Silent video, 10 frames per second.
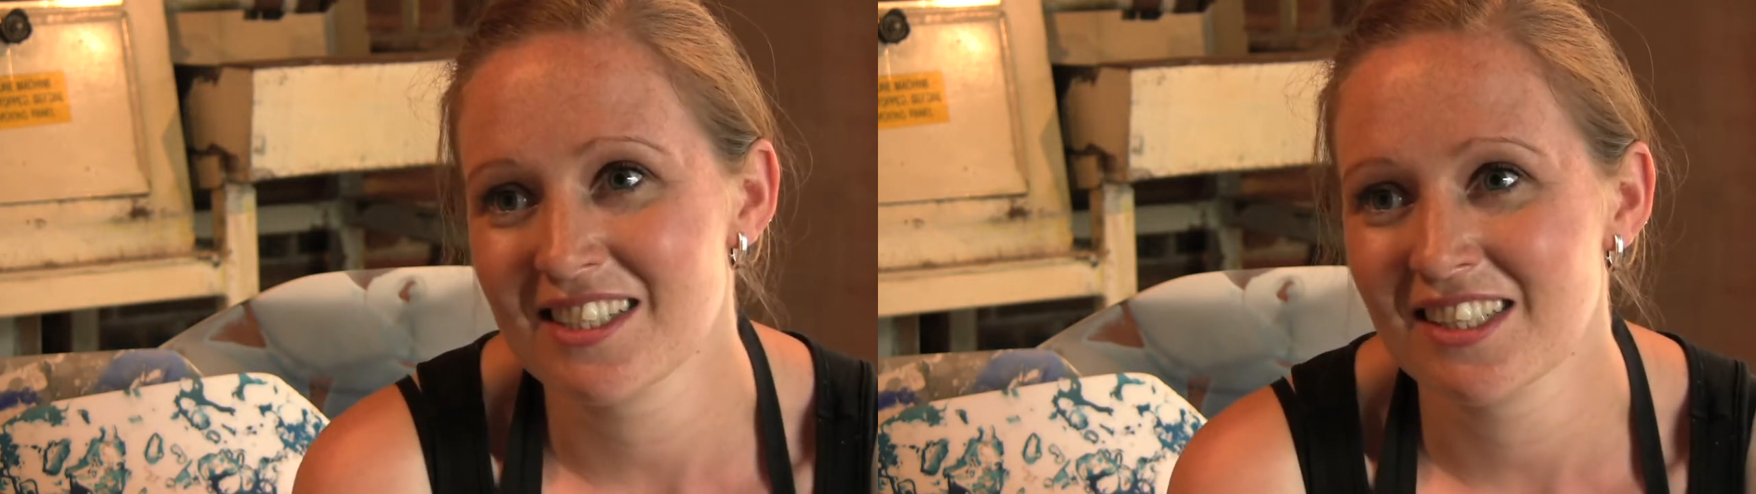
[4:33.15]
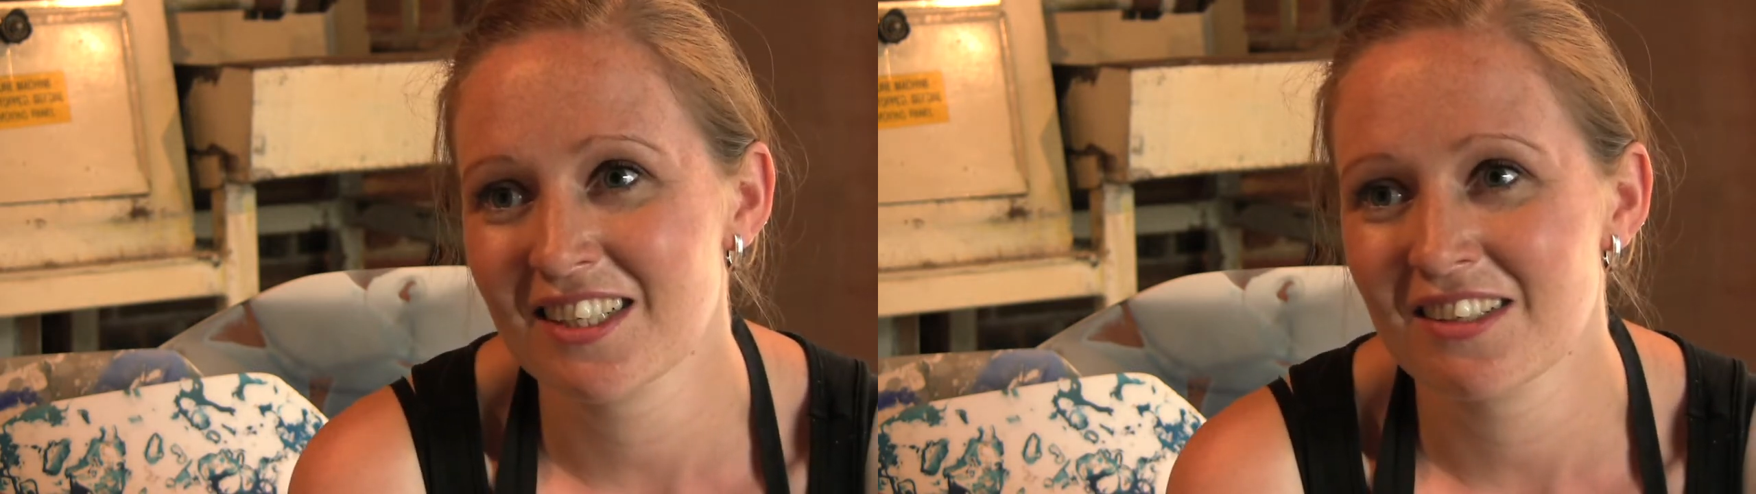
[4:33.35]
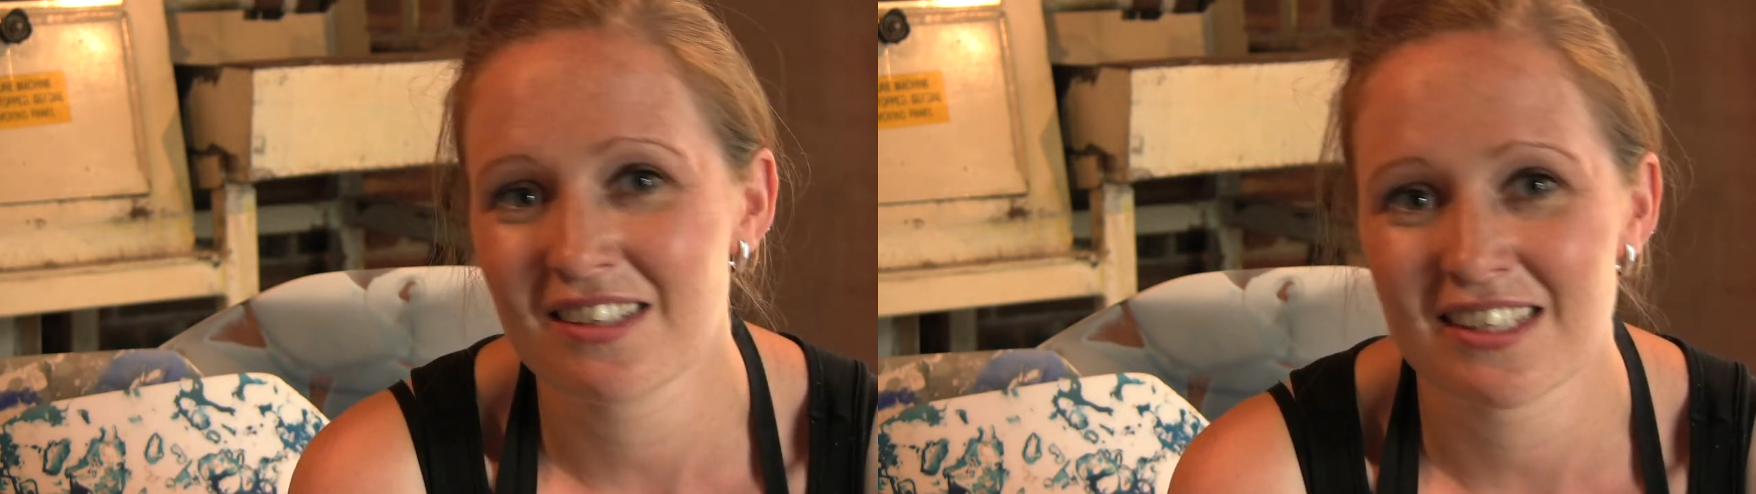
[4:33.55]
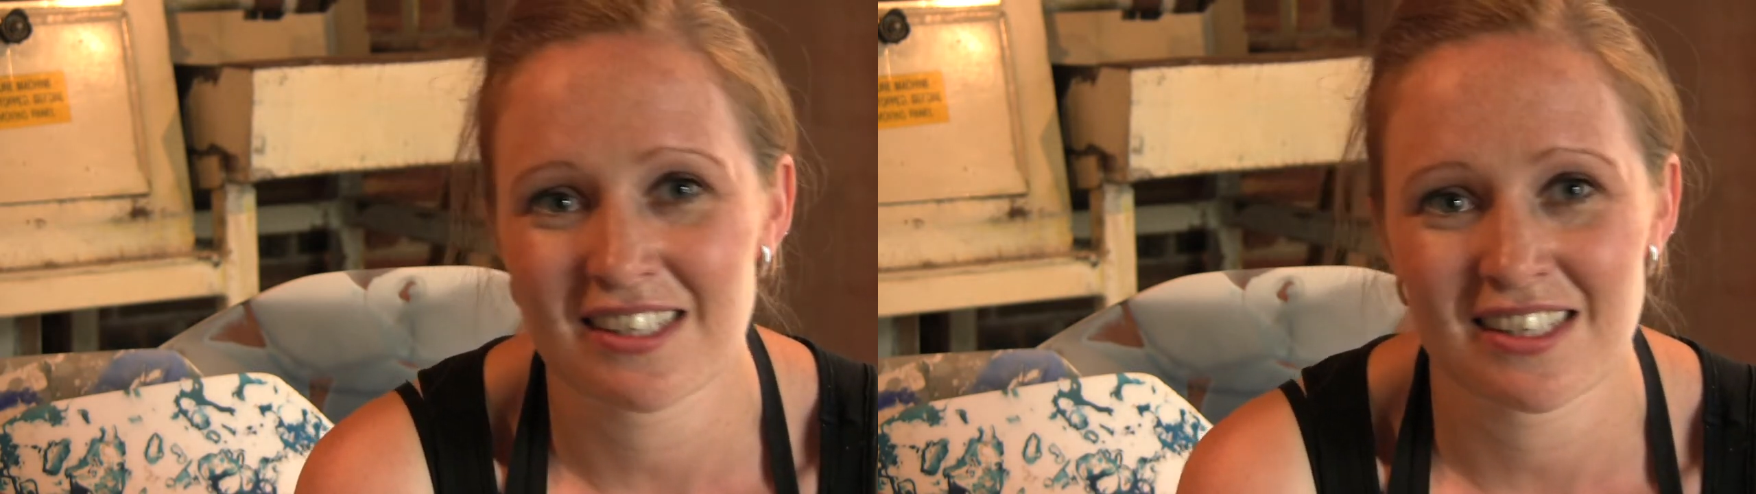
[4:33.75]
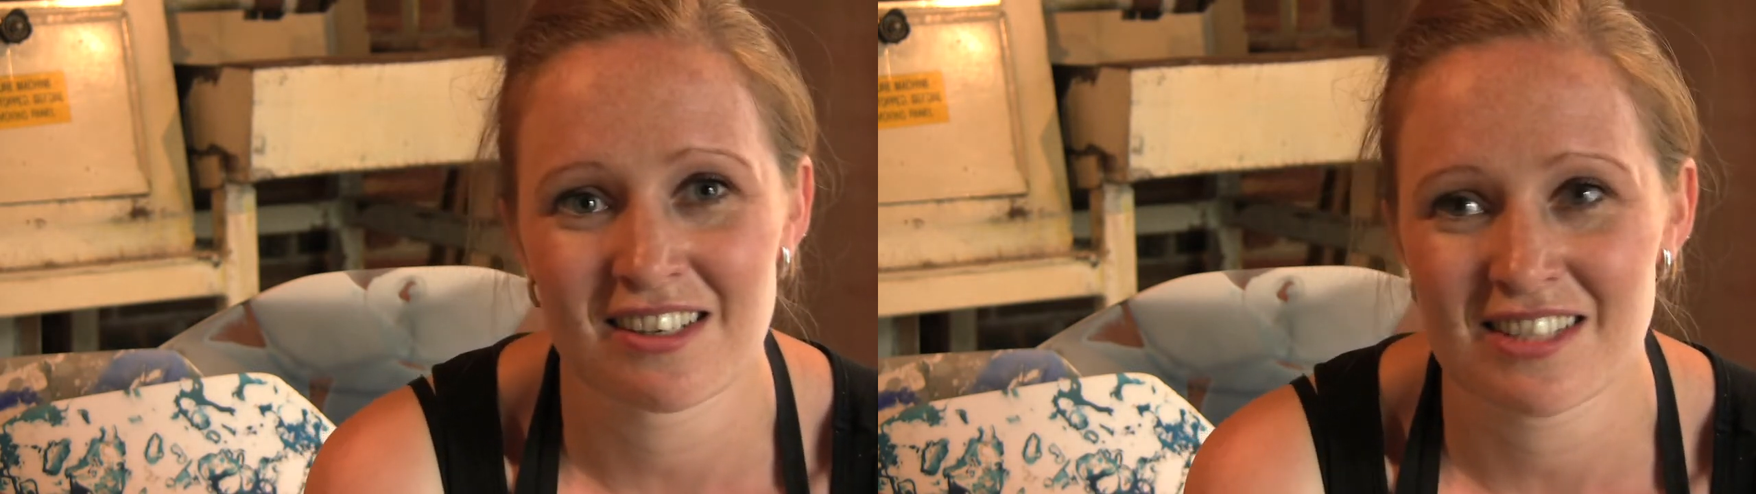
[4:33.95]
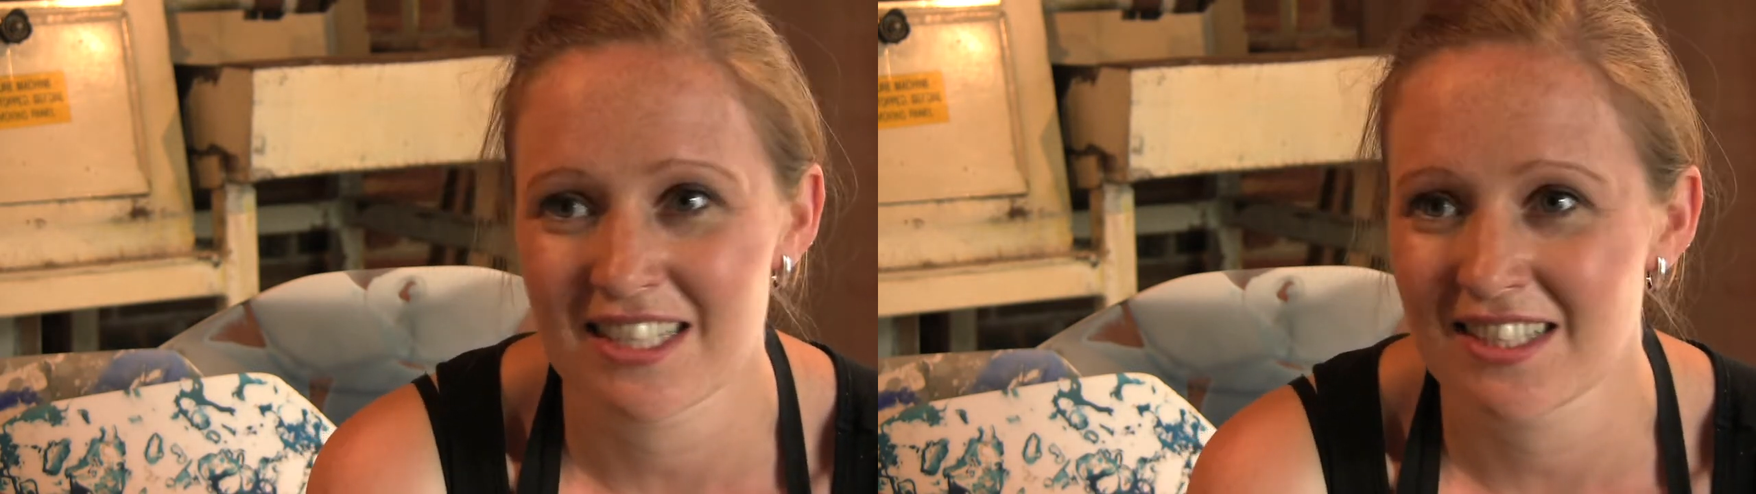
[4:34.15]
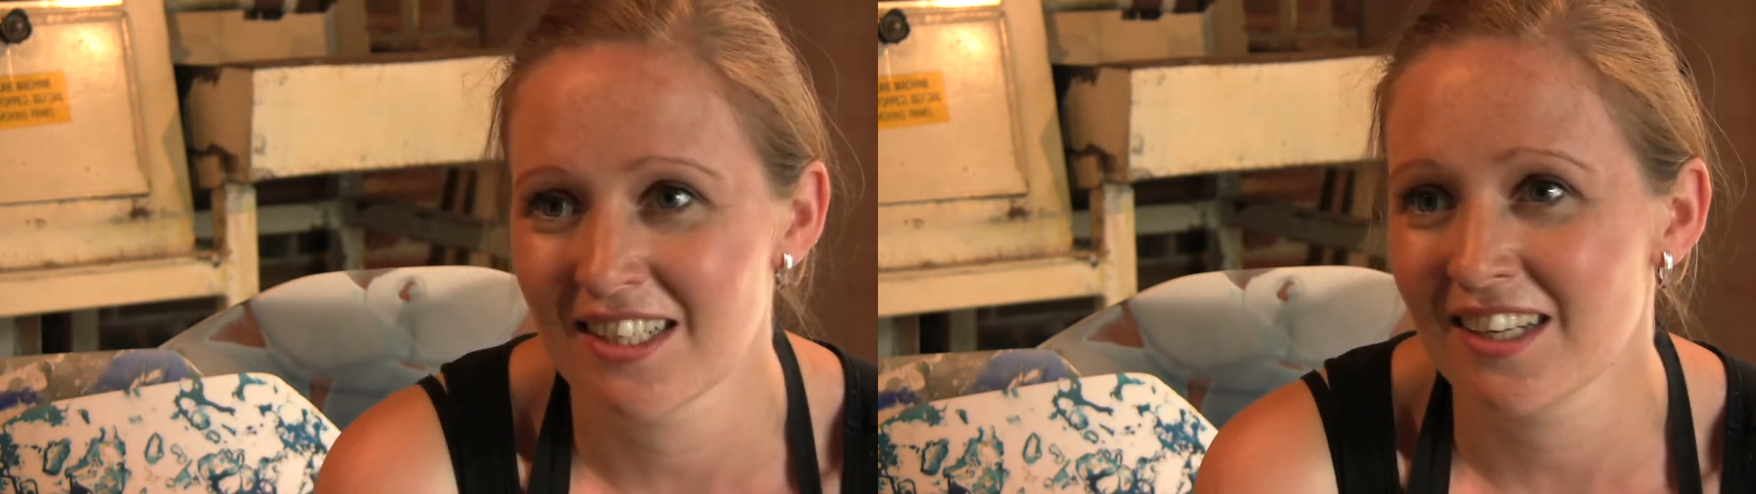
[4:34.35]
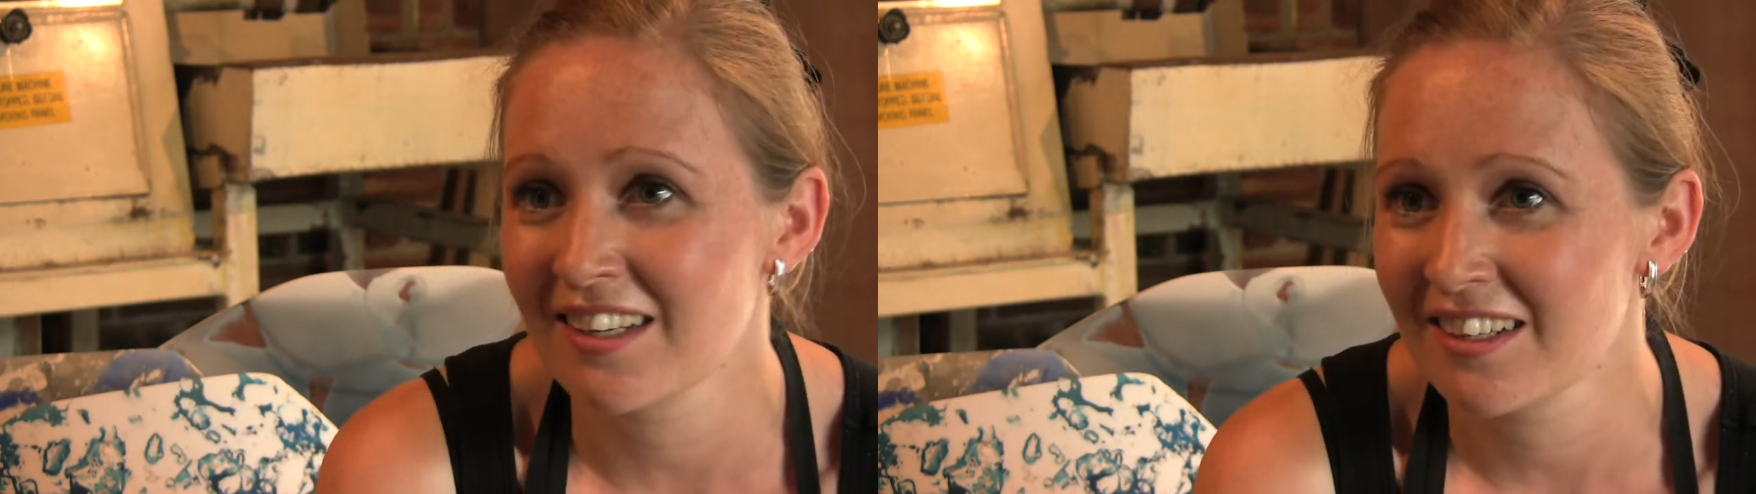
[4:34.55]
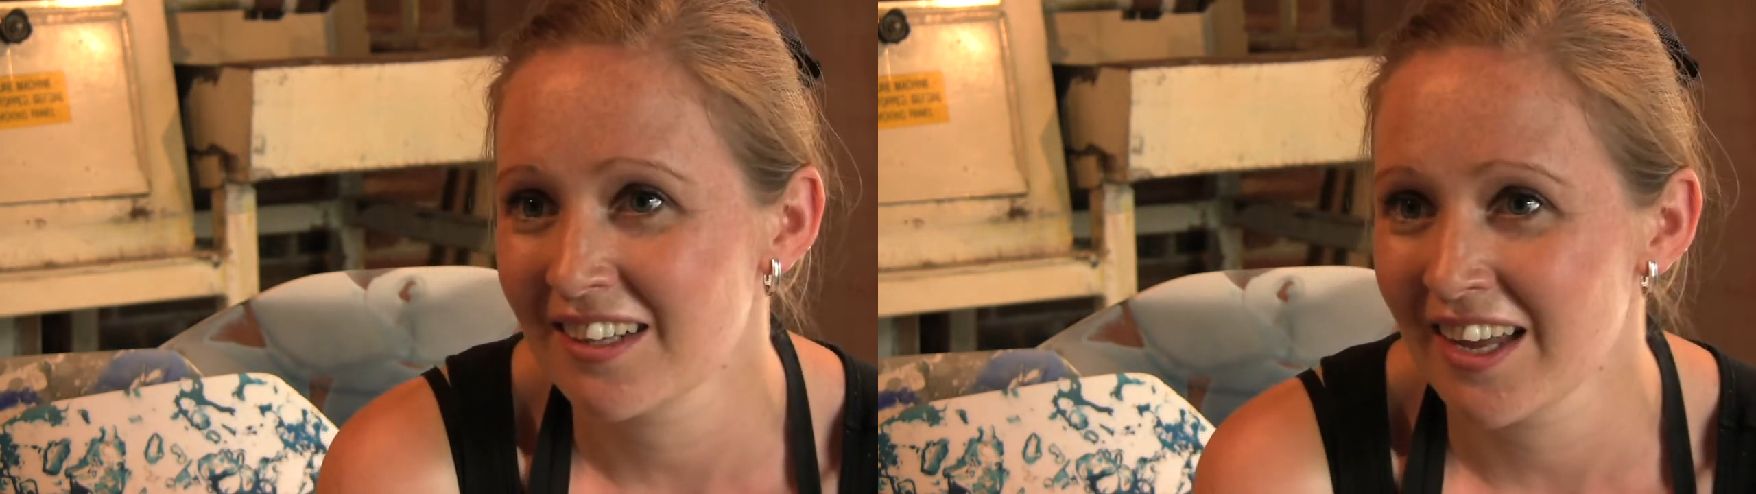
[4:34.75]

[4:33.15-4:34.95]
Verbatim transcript: to use as an artistic